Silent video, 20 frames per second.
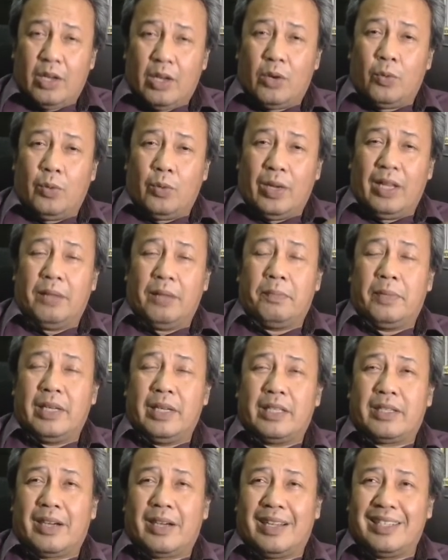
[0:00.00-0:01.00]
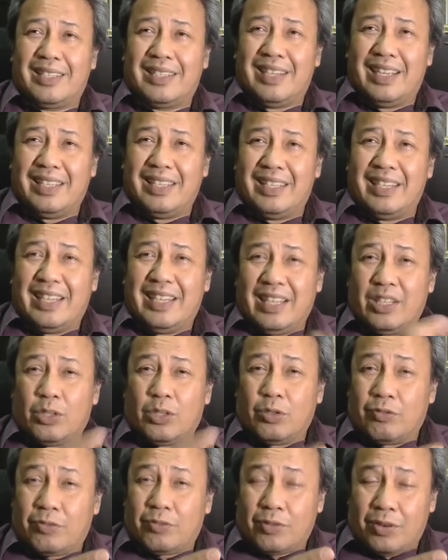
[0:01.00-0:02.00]
will be translated
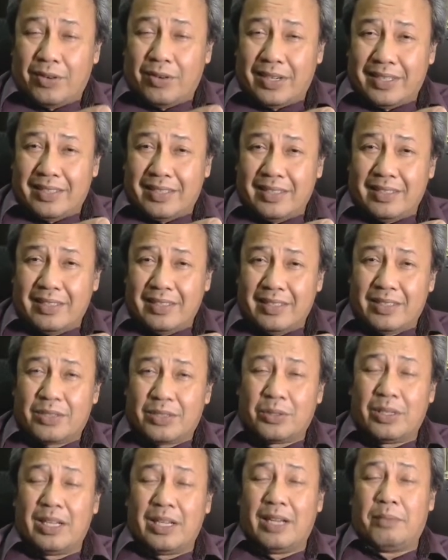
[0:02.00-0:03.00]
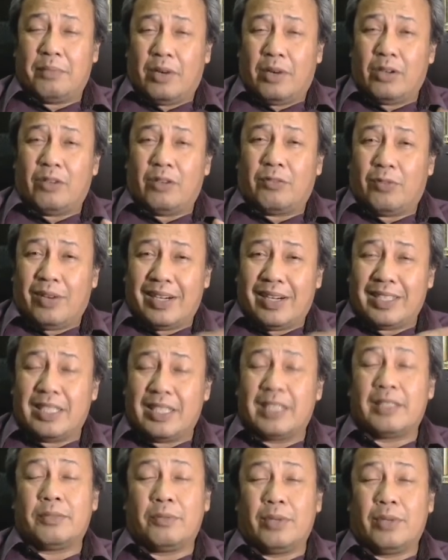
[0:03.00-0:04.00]
into fluorescence, so the amount of
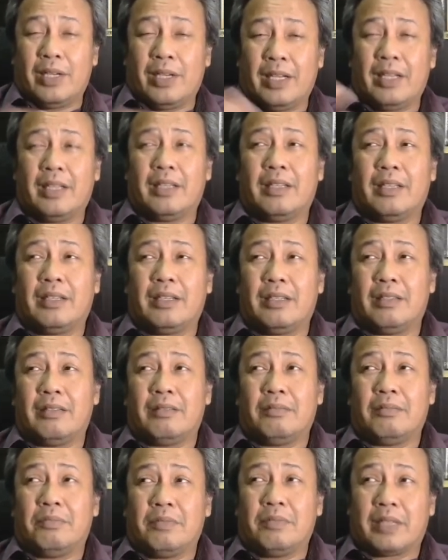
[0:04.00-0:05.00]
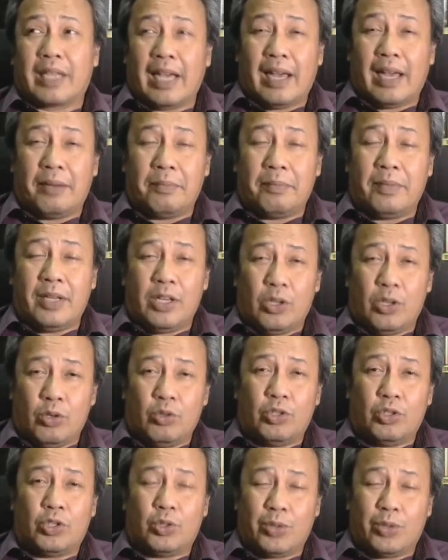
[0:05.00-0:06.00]
fluorescence can be
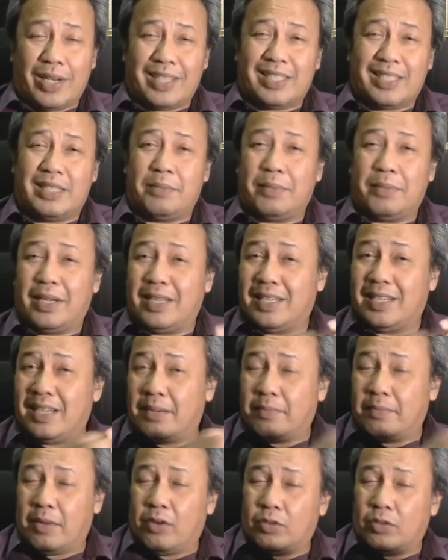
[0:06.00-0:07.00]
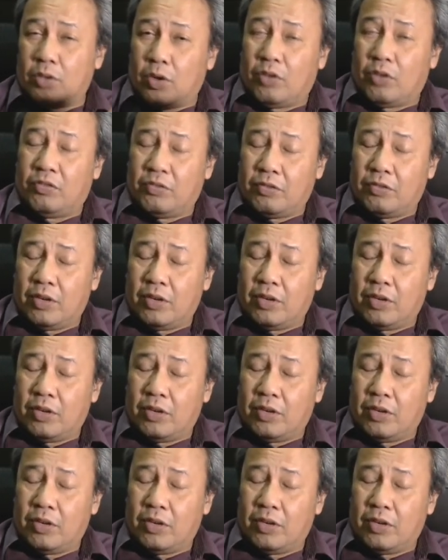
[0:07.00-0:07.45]
used to estimate the amount of